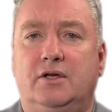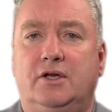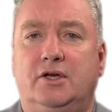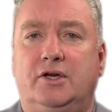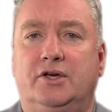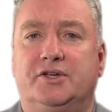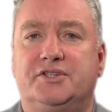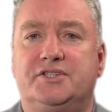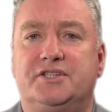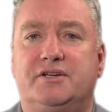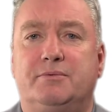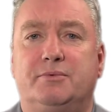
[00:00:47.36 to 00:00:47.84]

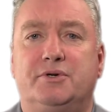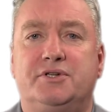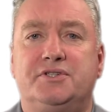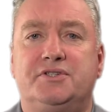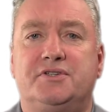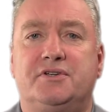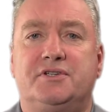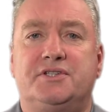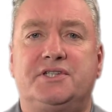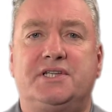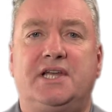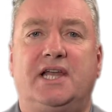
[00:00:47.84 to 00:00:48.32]

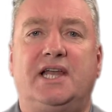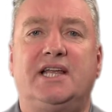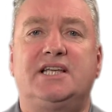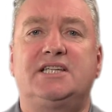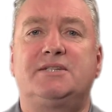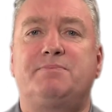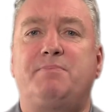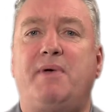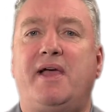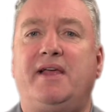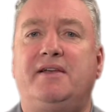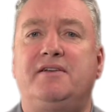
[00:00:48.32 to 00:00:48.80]
Customers are still
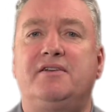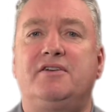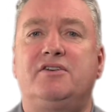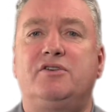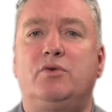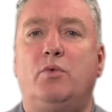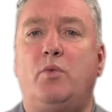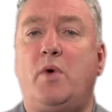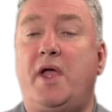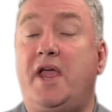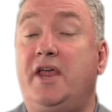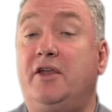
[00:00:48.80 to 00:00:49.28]
expected
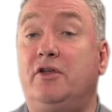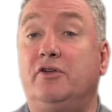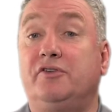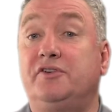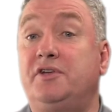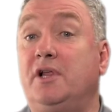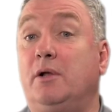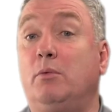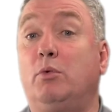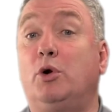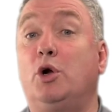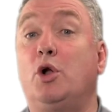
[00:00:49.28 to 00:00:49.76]
to wait
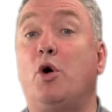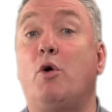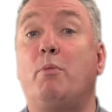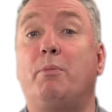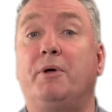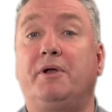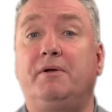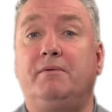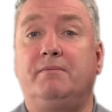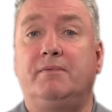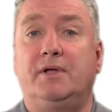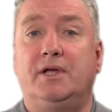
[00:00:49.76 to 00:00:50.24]
until we're
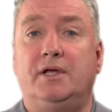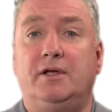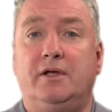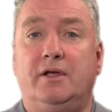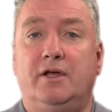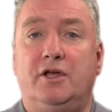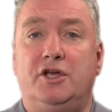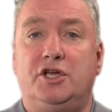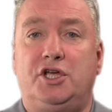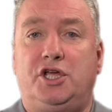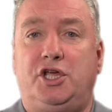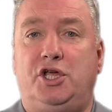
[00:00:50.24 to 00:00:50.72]
open,
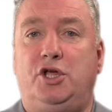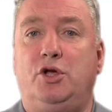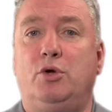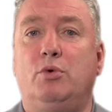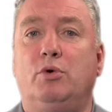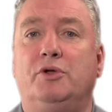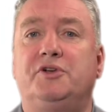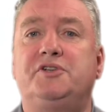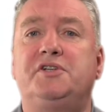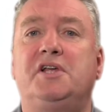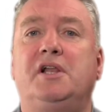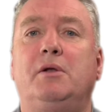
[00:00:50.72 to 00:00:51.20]

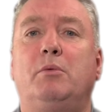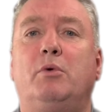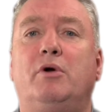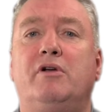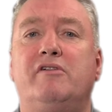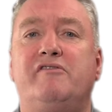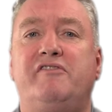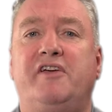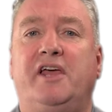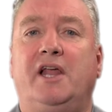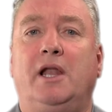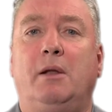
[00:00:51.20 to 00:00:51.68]
queue until we're
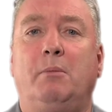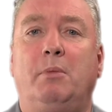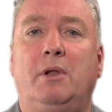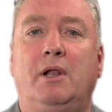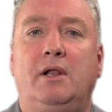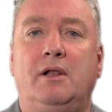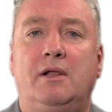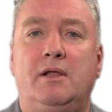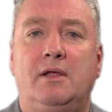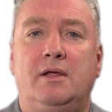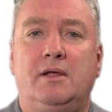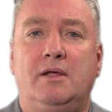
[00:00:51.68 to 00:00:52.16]

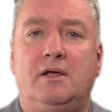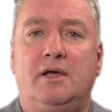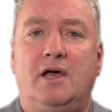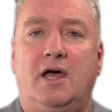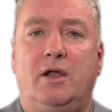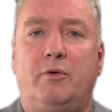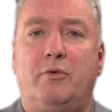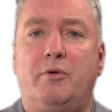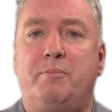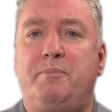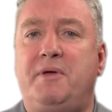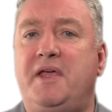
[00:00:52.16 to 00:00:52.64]
available,
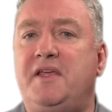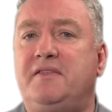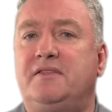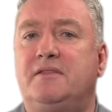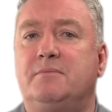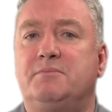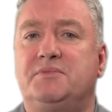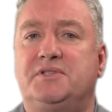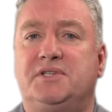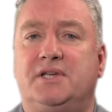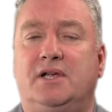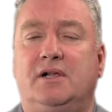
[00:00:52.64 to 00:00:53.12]
and repeat
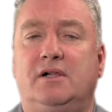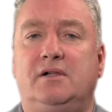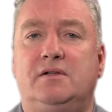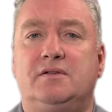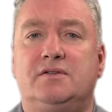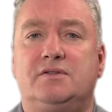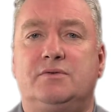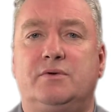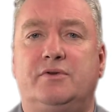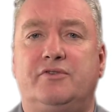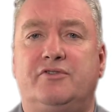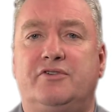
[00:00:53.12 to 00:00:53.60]

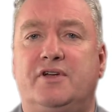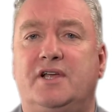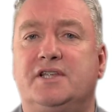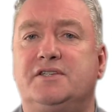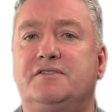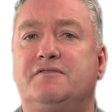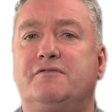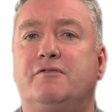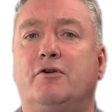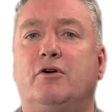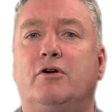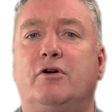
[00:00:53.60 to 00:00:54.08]
themselves when
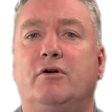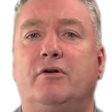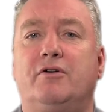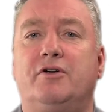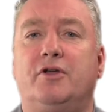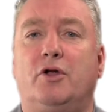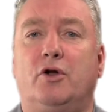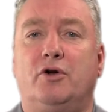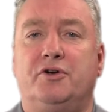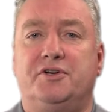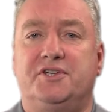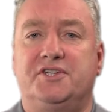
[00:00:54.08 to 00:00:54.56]

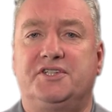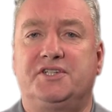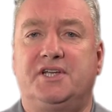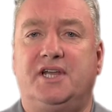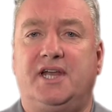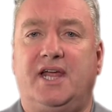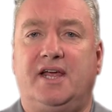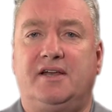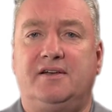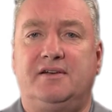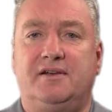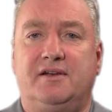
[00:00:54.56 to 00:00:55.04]
transferred or
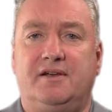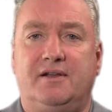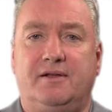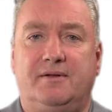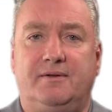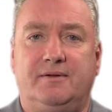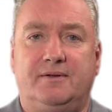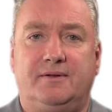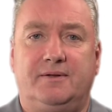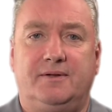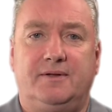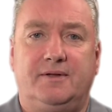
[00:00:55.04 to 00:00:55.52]
disconnected.
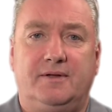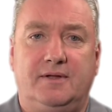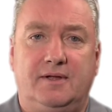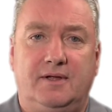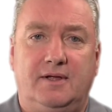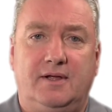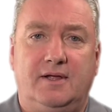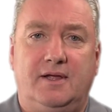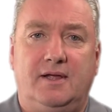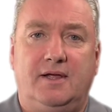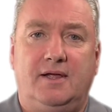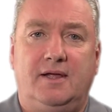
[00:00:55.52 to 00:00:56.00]

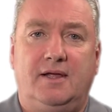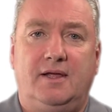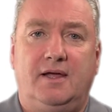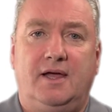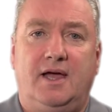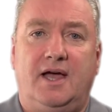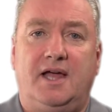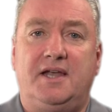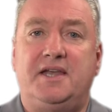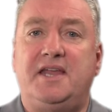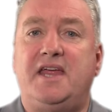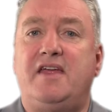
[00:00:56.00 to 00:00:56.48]

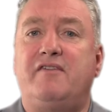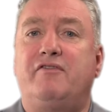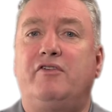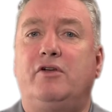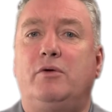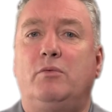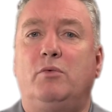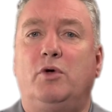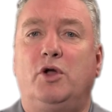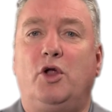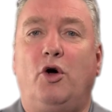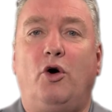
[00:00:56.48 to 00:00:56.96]
And
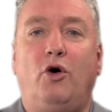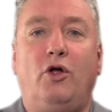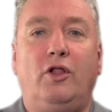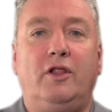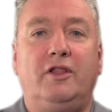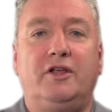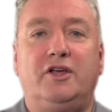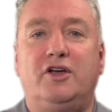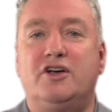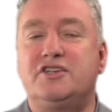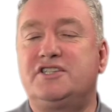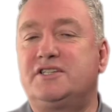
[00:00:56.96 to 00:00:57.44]
even when all
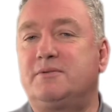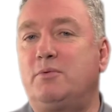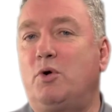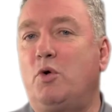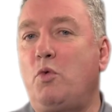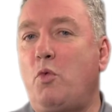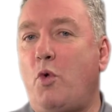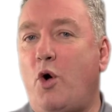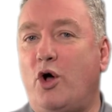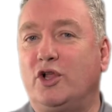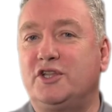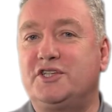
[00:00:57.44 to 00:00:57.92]
the customer
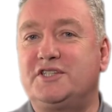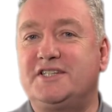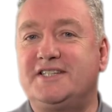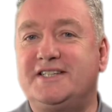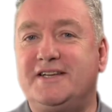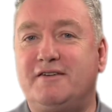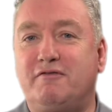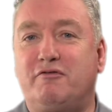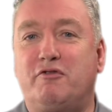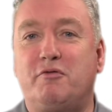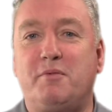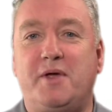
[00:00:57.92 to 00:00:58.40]
wants is
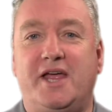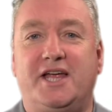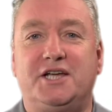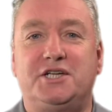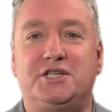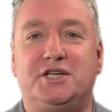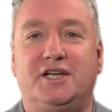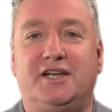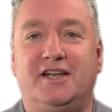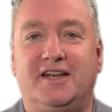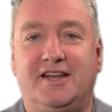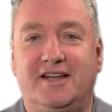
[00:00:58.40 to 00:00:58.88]

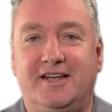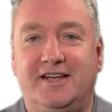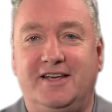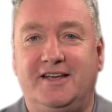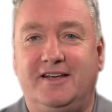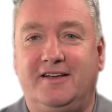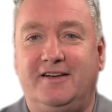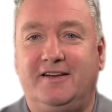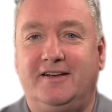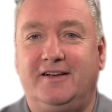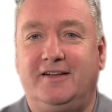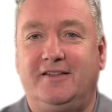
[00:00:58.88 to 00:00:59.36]
information,
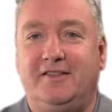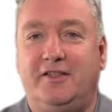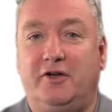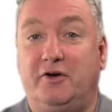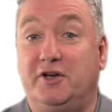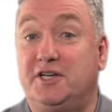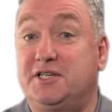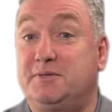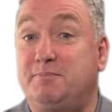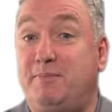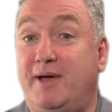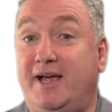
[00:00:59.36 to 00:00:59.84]
they're
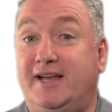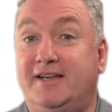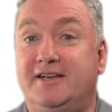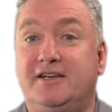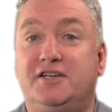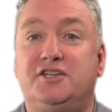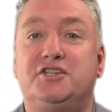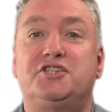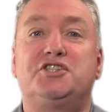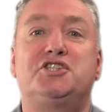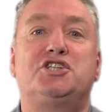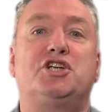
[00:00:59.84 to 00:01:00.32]

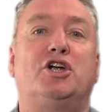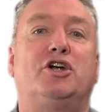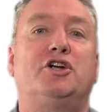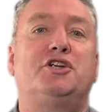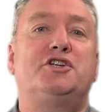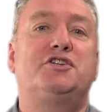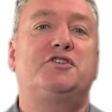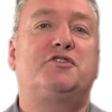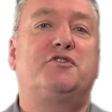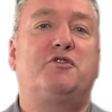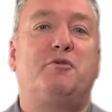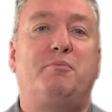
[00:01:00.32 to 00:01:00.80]
expected to
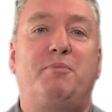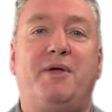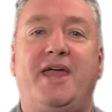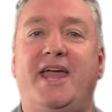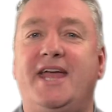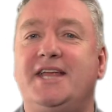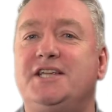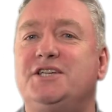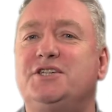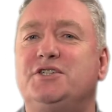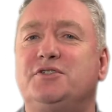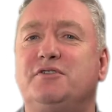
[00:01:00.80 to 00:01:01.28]
search through
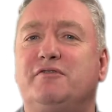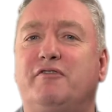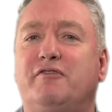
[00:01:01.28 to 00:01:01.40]
pages